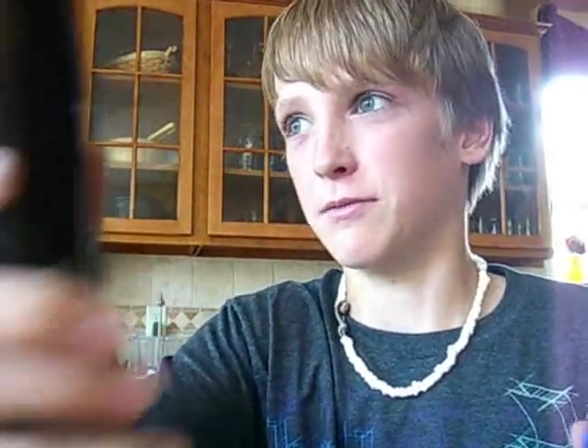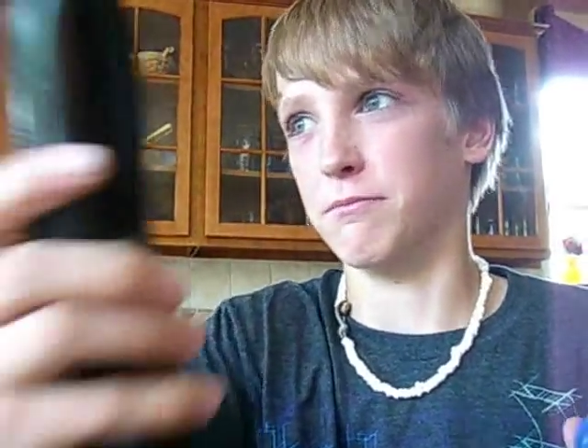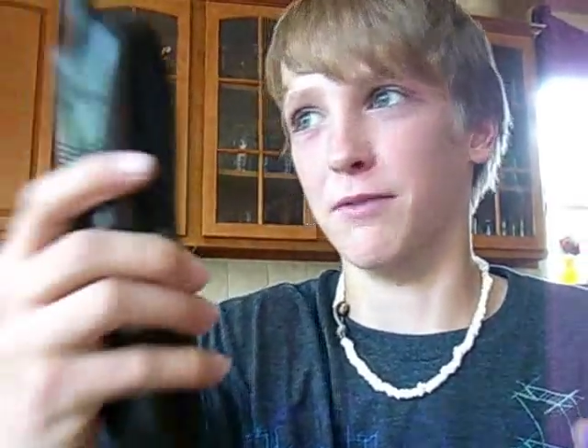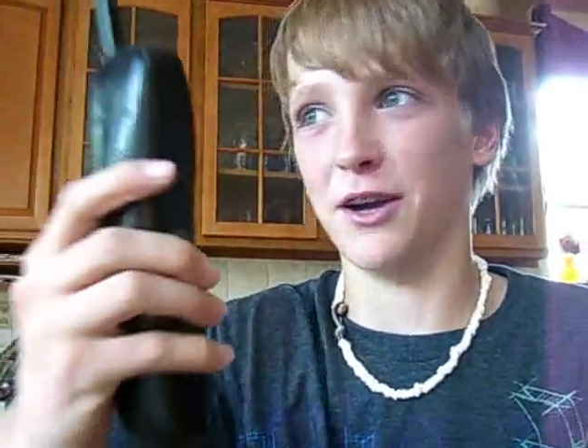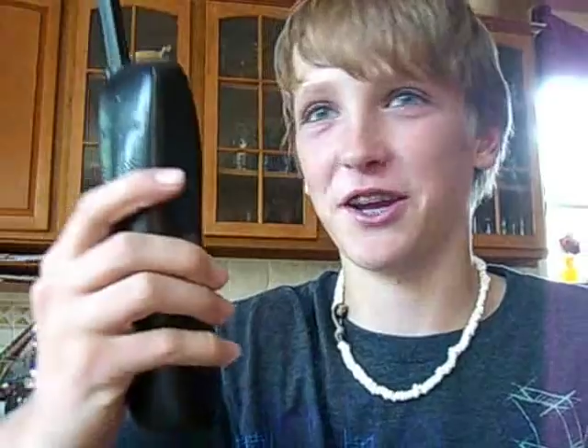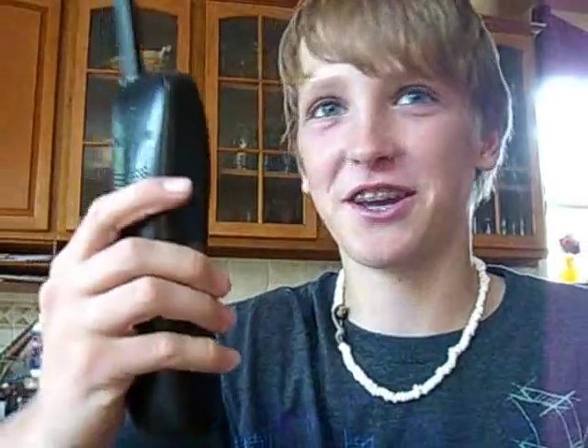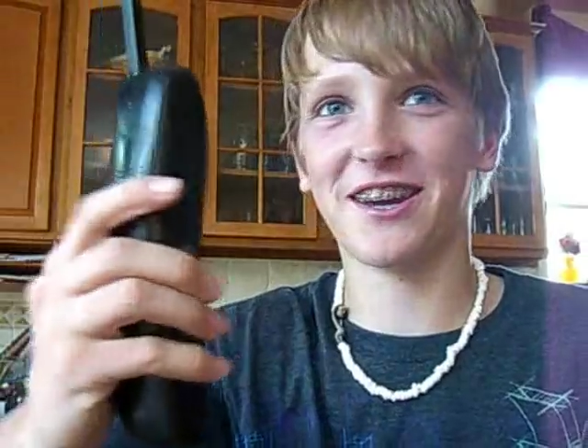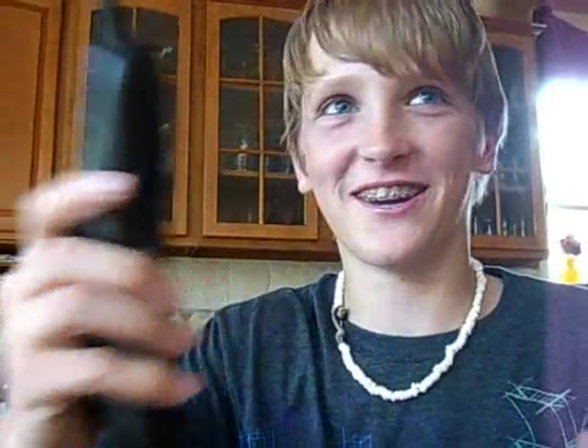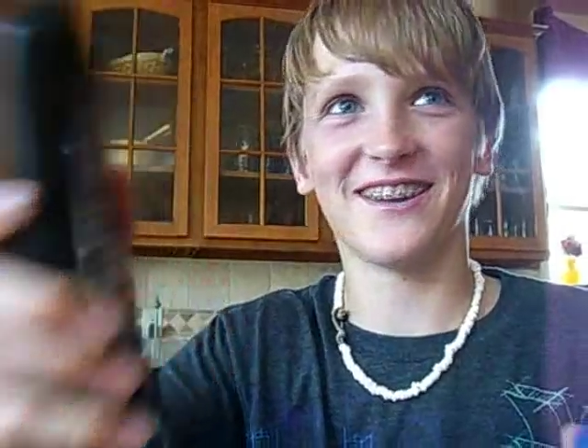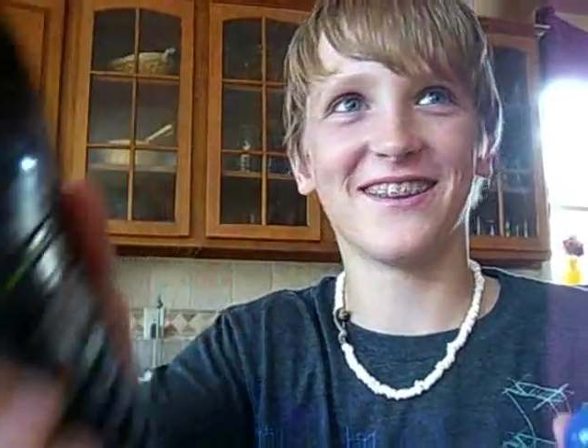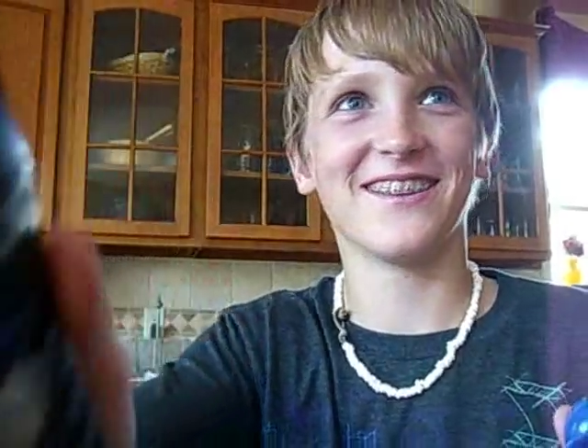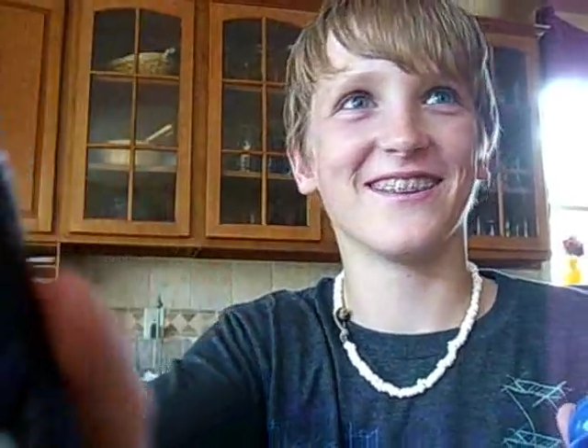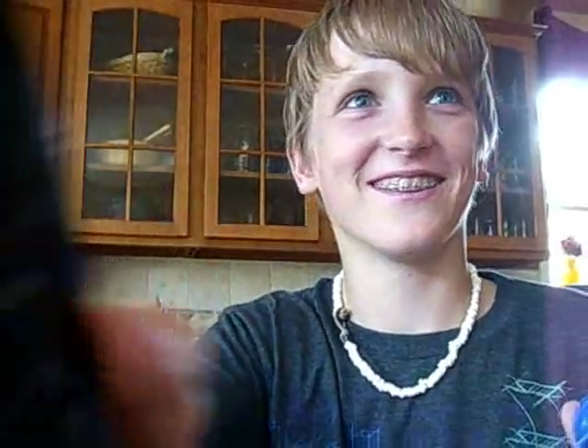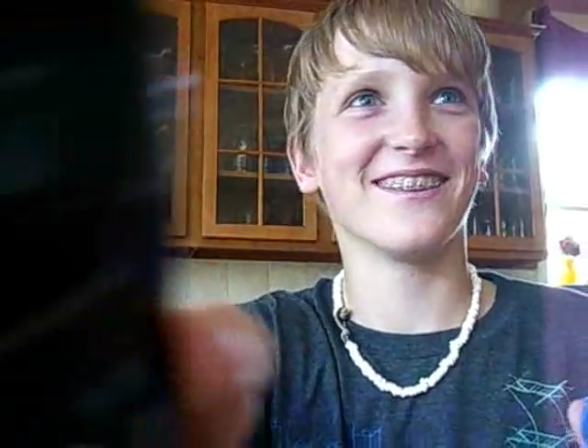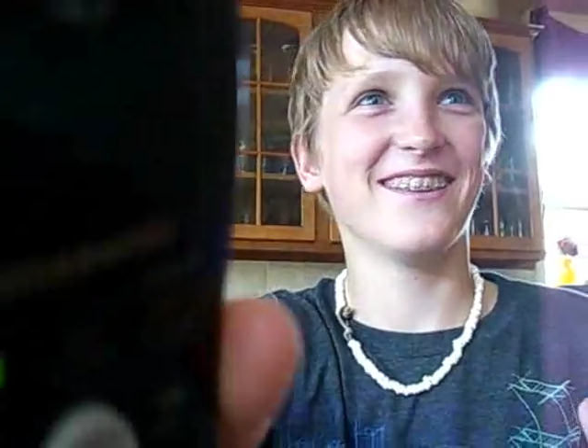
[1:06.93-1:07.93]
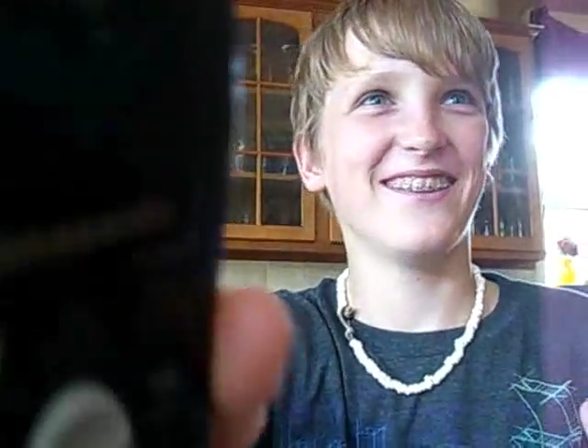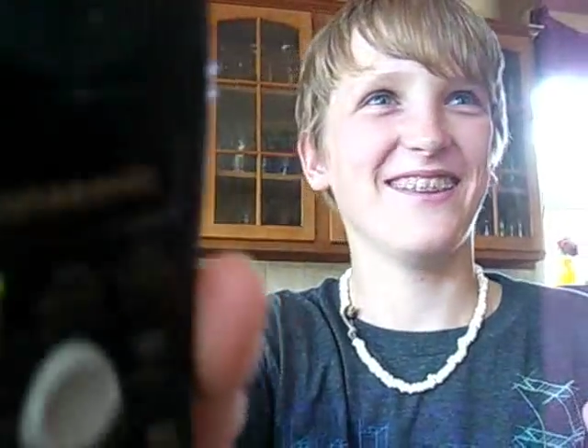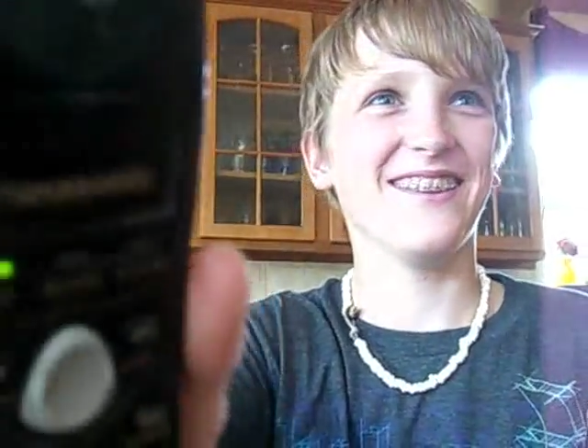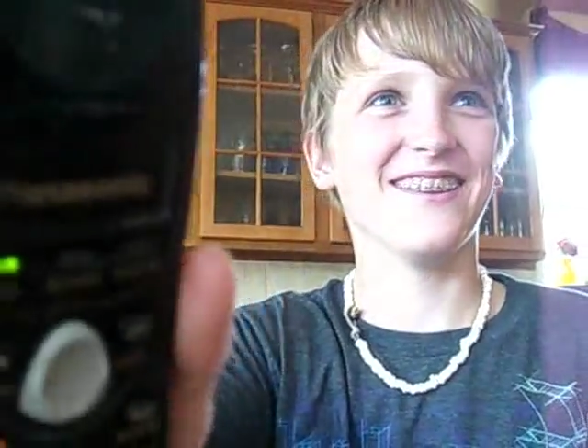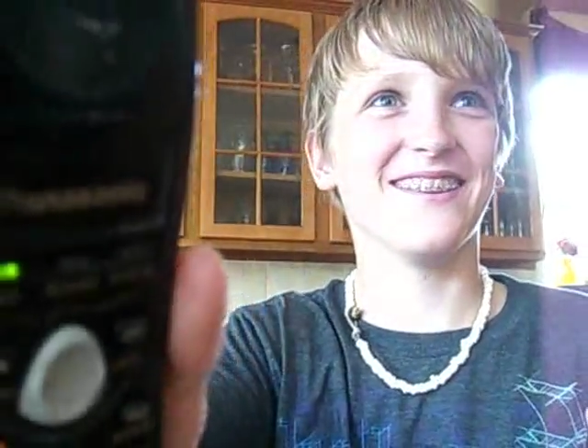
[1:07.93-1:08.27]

Mike. Mike